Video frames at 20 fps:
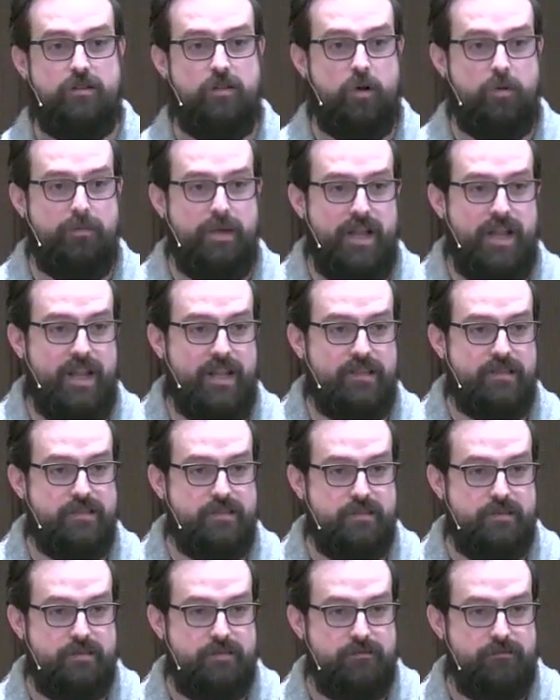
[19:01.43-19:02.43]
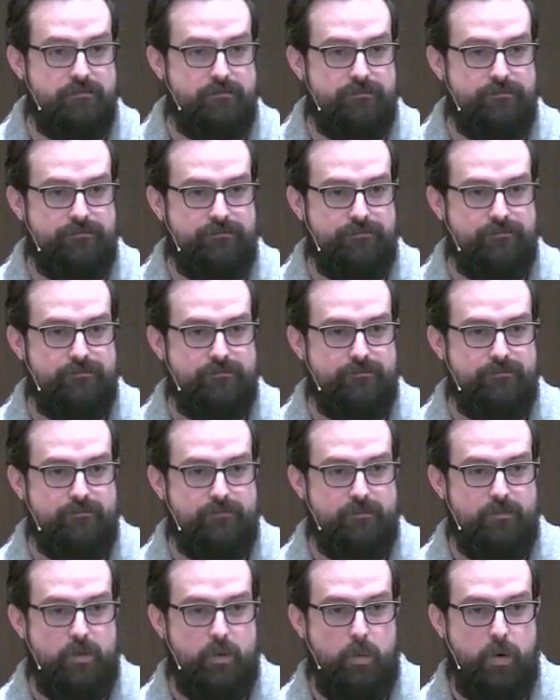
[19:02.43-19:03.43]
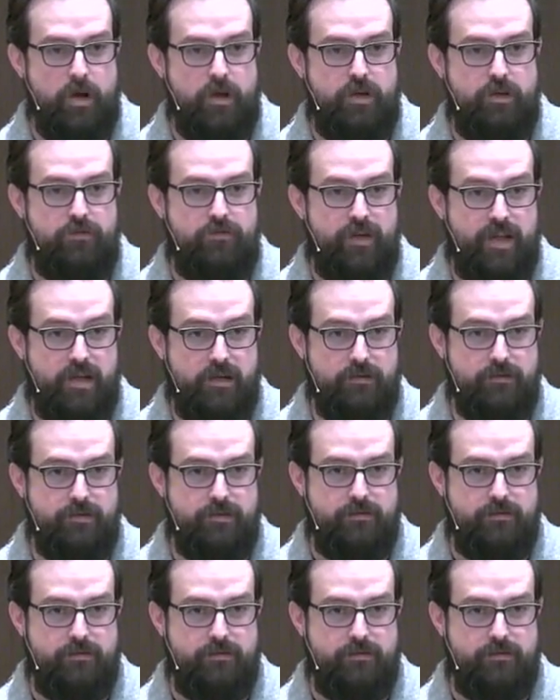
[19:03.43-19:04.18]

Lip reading: obedience, where you failed,